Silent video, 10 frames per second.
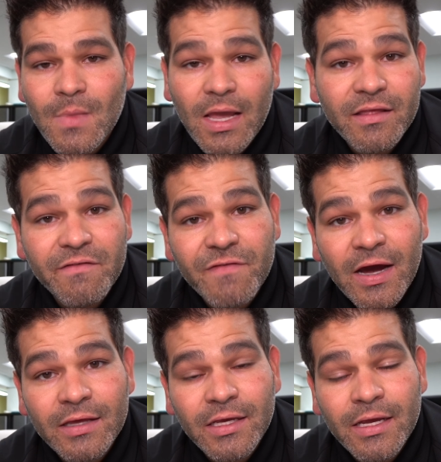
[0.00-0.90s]
And then
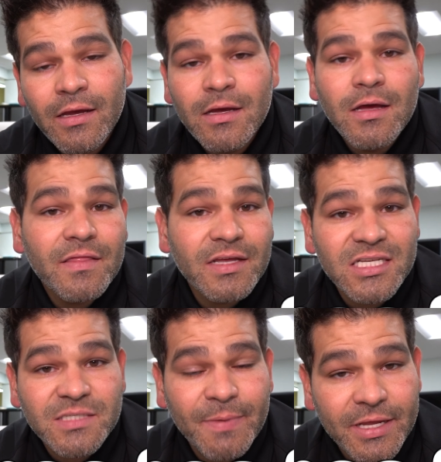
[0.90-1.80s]
finally, the
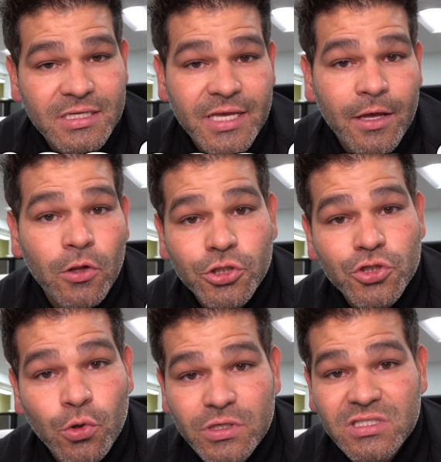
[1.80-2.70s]
dyspnea scale or
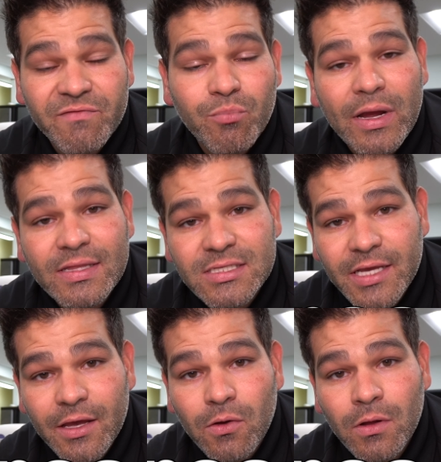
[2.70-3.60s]
shortness of breath
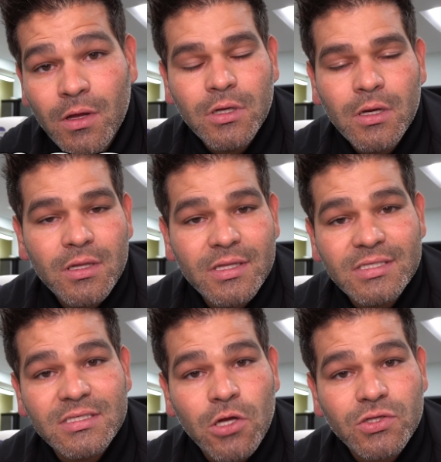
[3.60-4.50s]
scale.
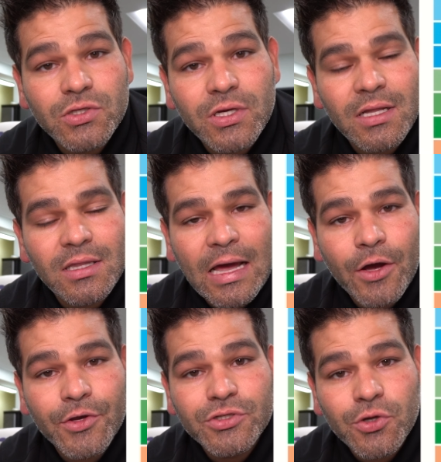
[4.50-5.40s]
This is also
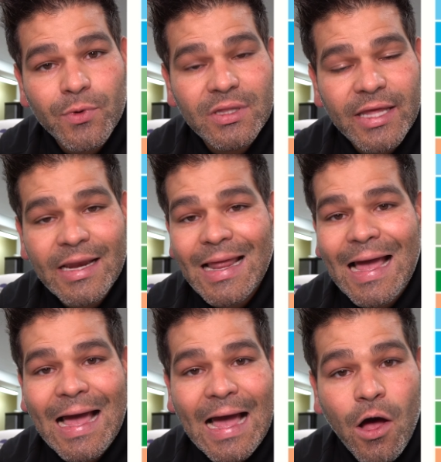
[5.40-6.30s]
allow you to relate
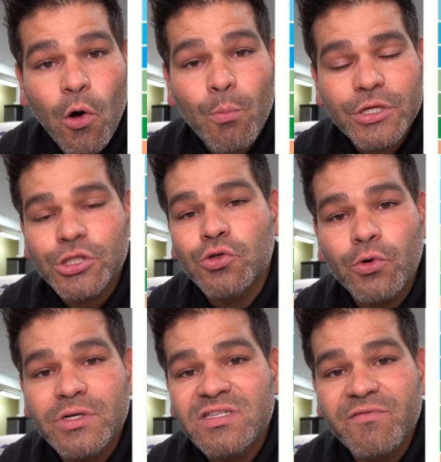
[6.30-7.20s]
how much
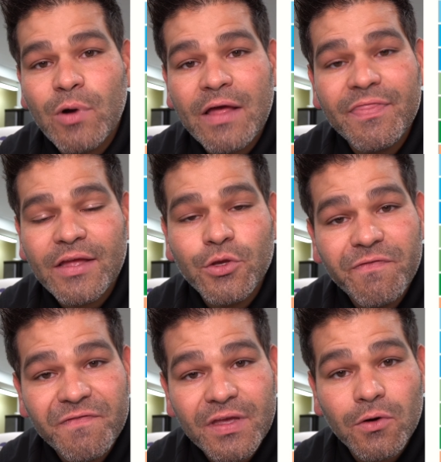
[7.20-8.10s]
shortness of breath that you
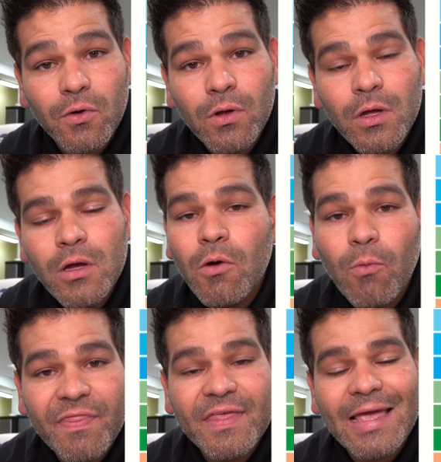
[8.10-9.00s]
feel
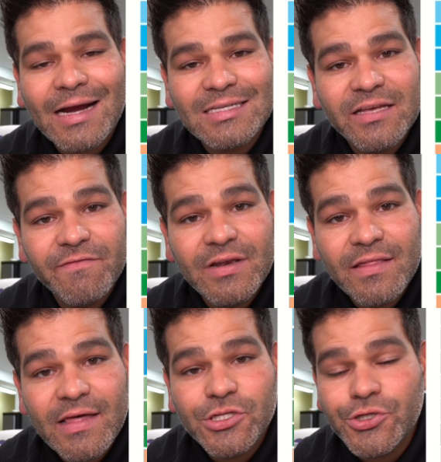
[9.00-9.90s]
with the activity
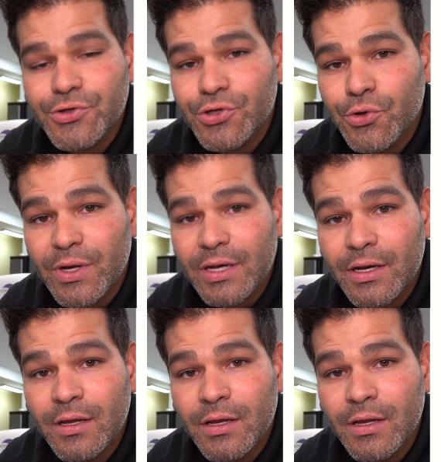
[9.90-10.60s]
that you're doing.